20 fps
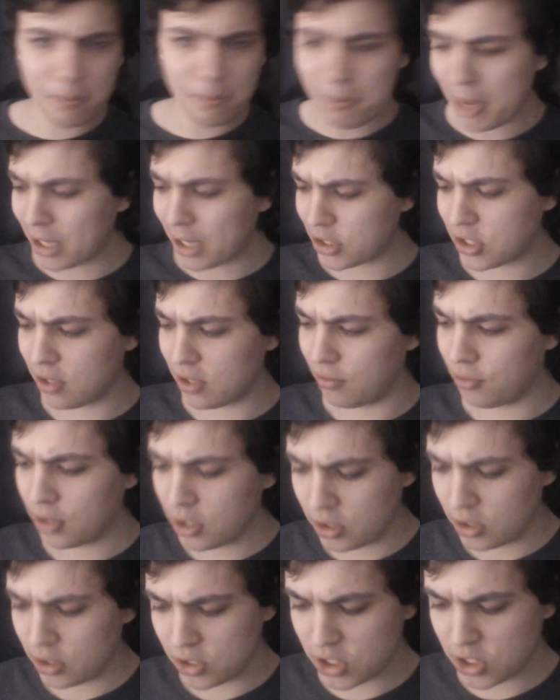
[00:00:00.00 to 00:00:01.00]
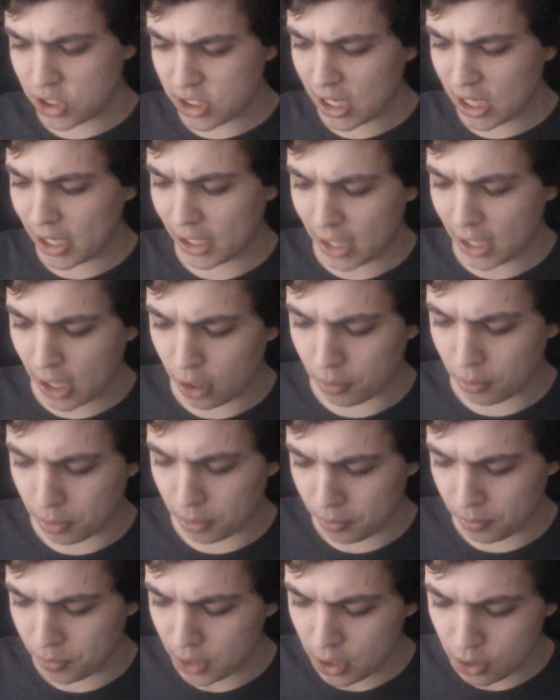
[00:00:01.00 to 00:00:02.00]
massive selling
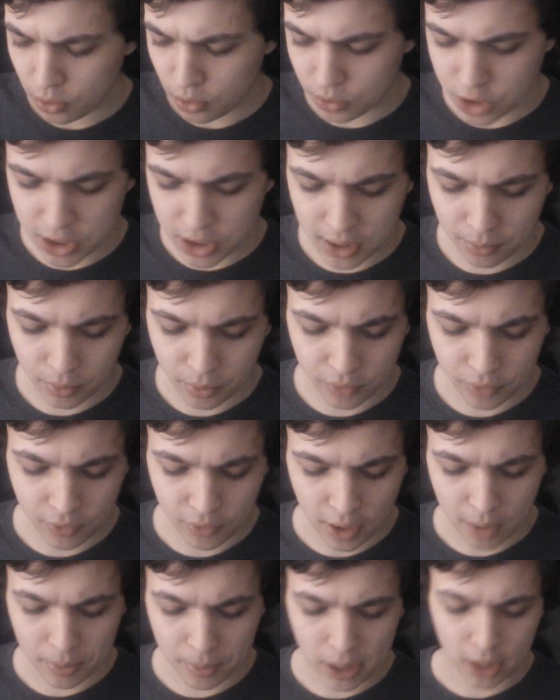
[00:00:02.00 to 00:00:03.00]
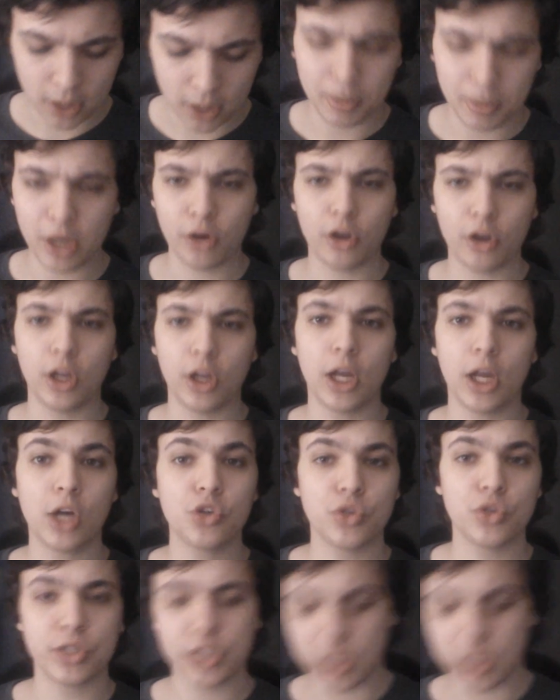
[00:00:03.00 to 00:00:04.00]
album, which he done with an American country